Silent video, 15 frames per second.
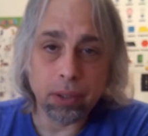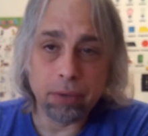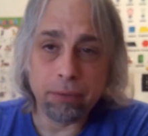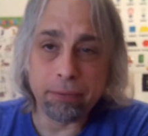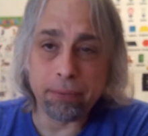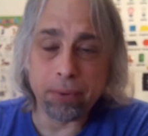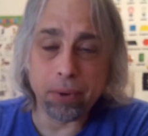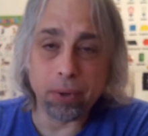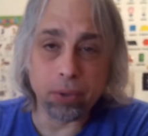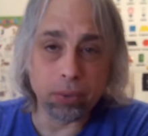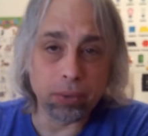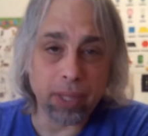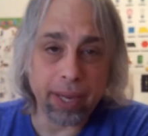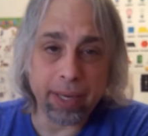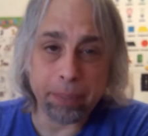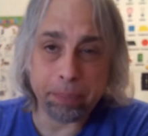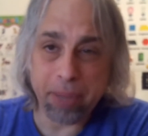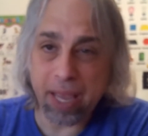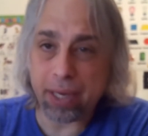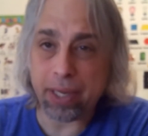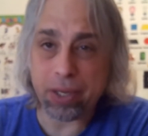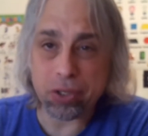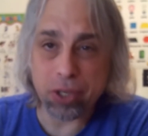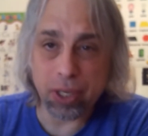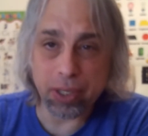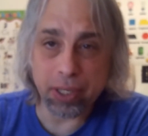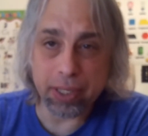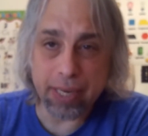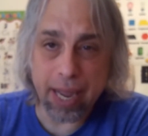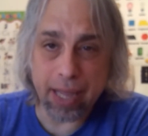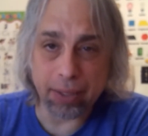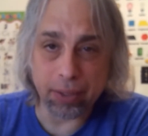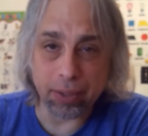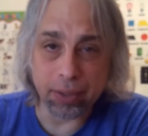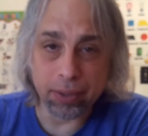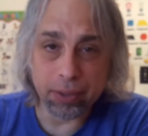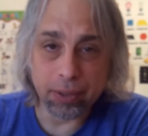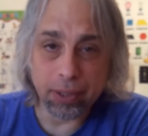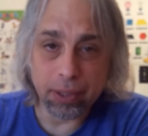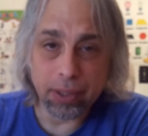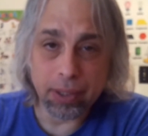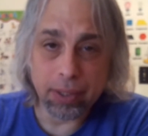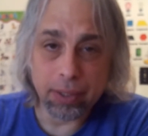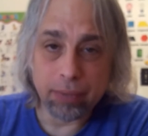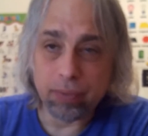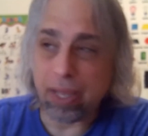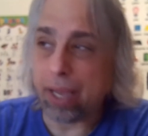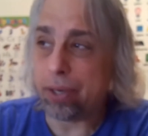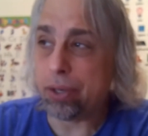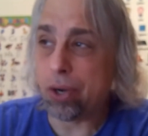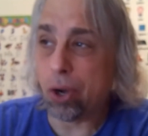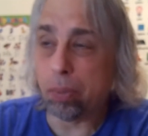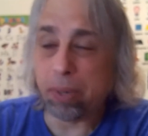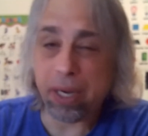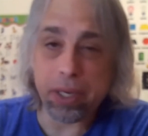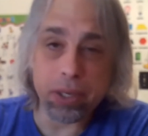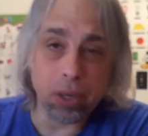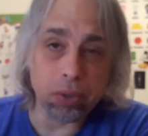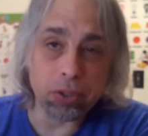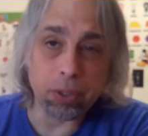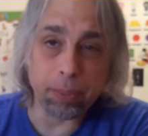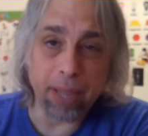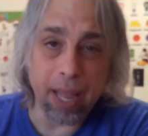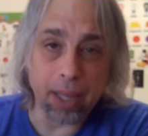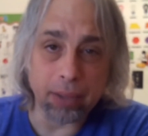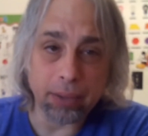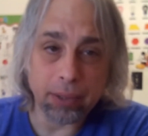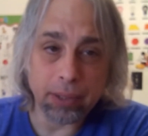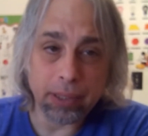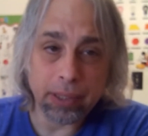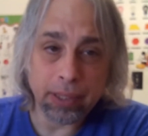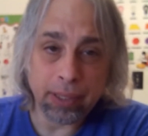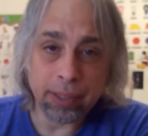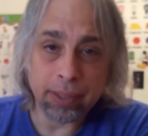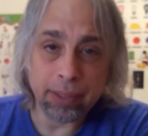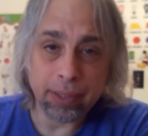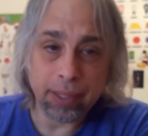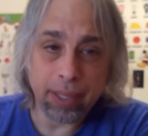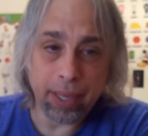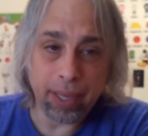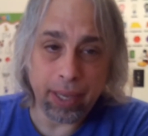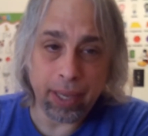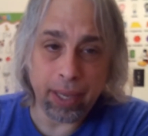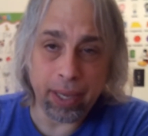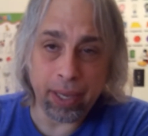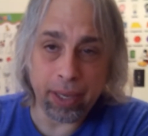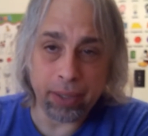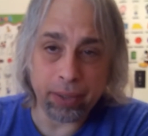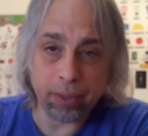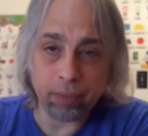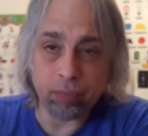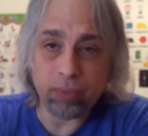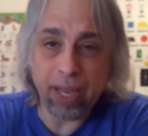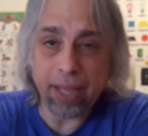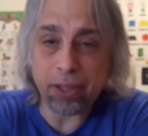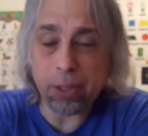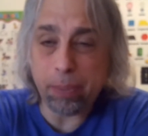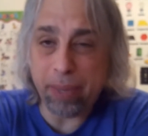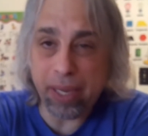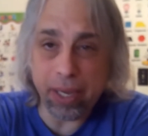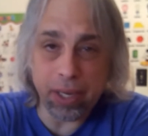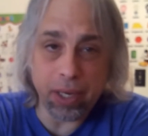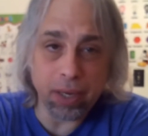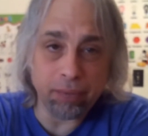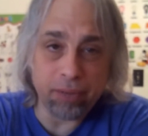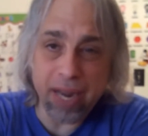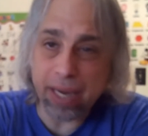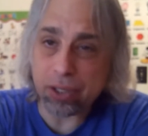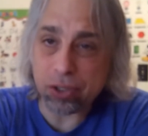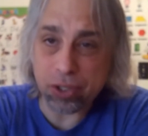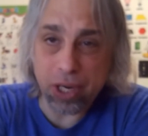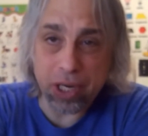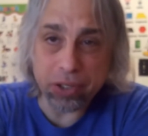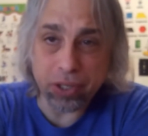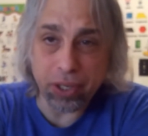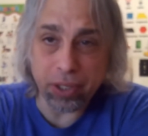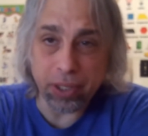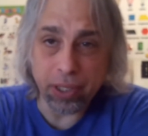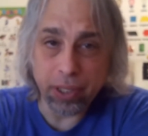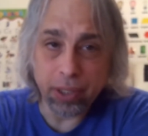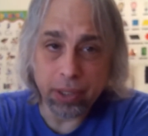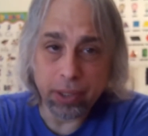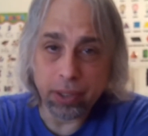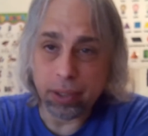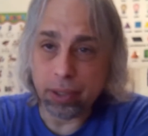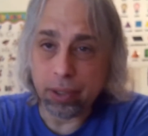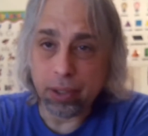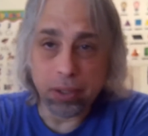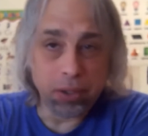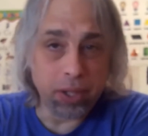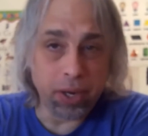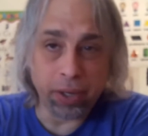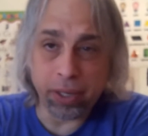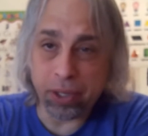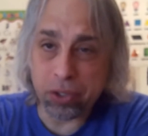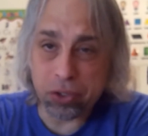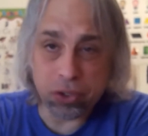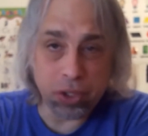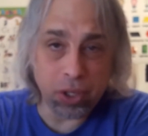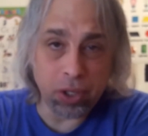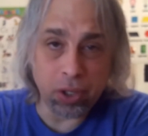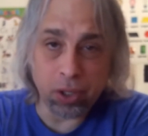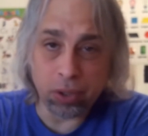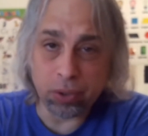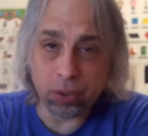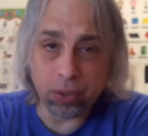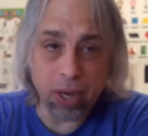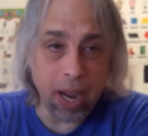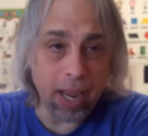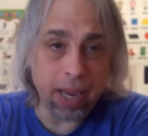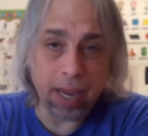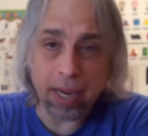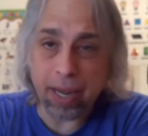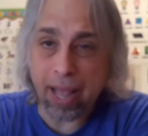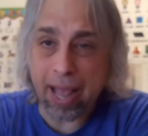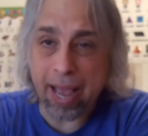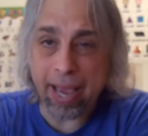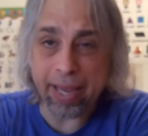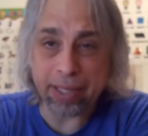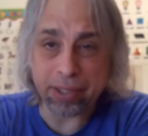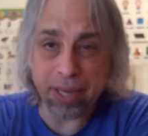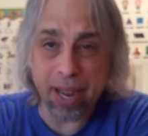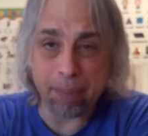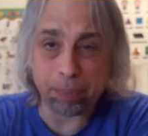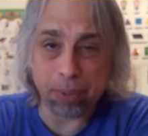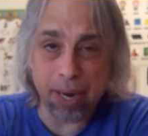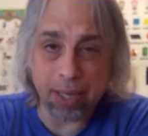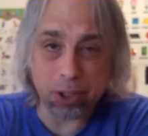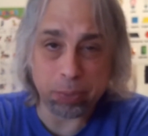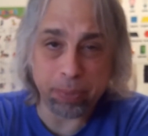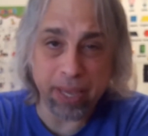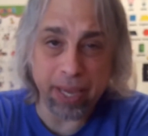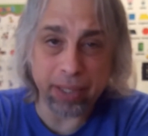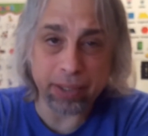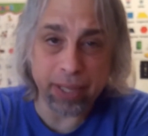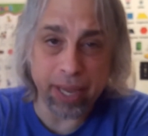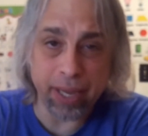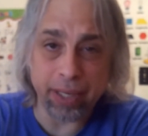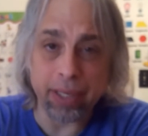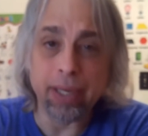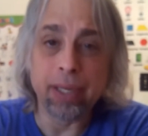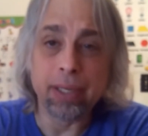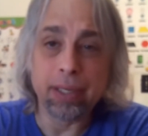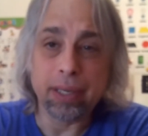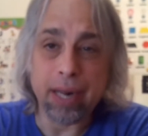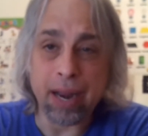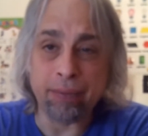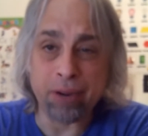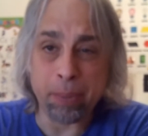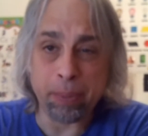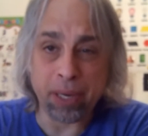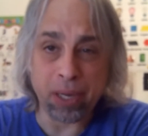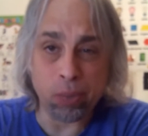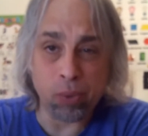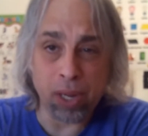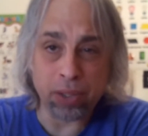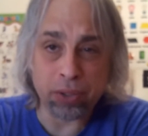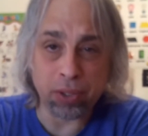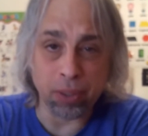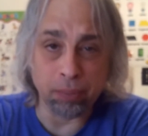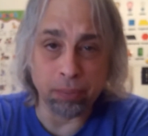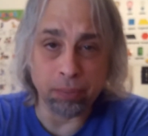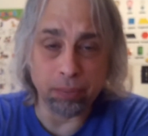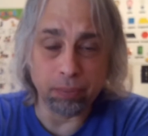for like pennies on the dollar that nobody knows about. And at the beginning of next season, they're considered a high top prospect and everybody wants them.